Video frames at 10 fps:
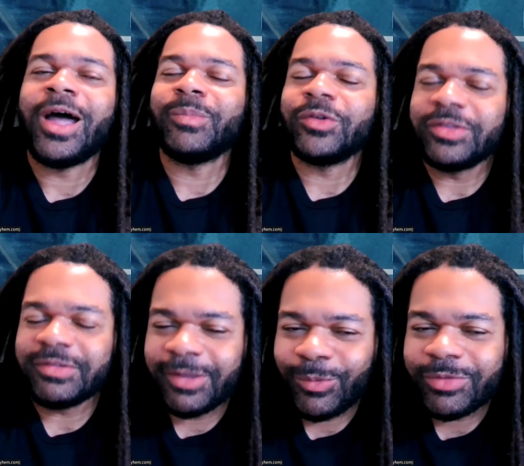going to
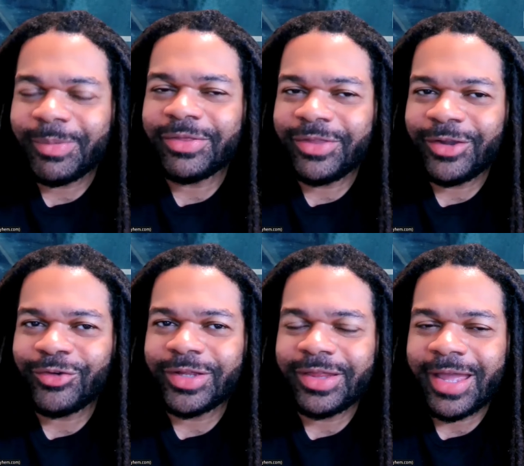stick with my
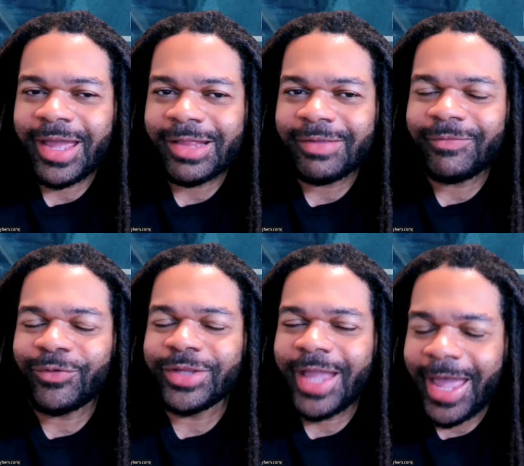theory that
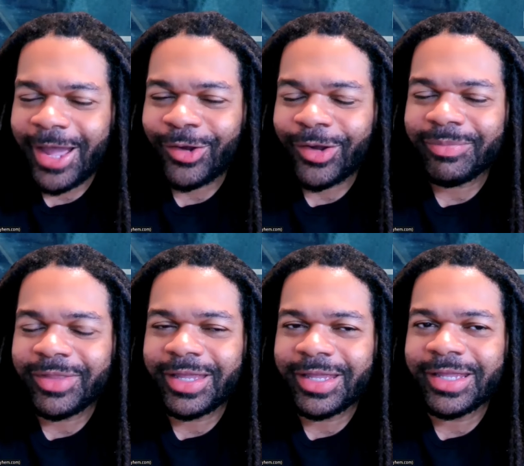for now, I'm
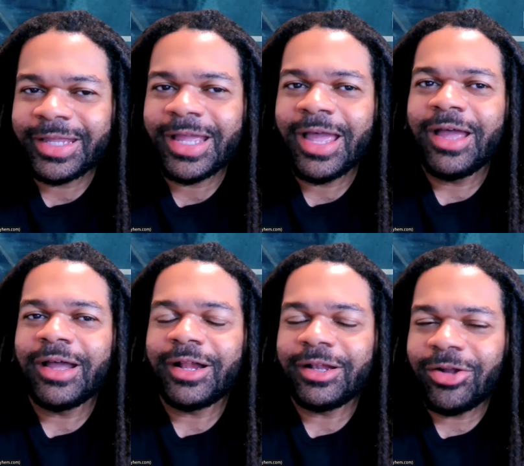thinking
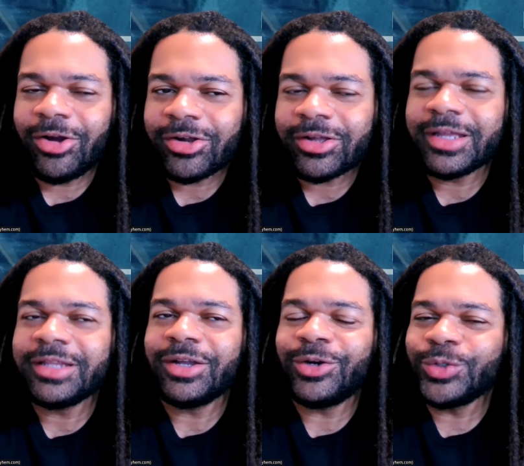Clark
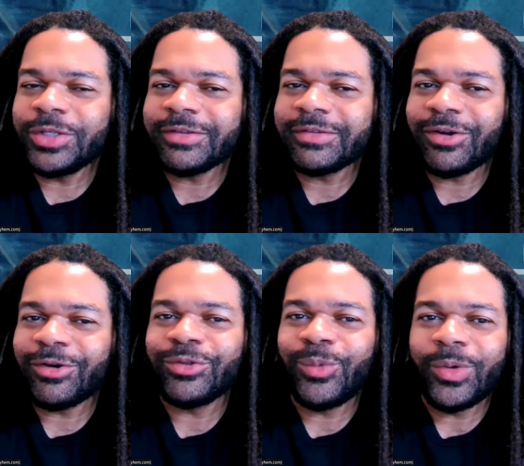and Otis
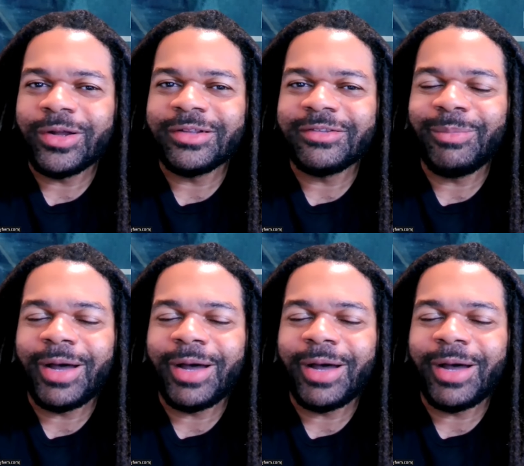are the ones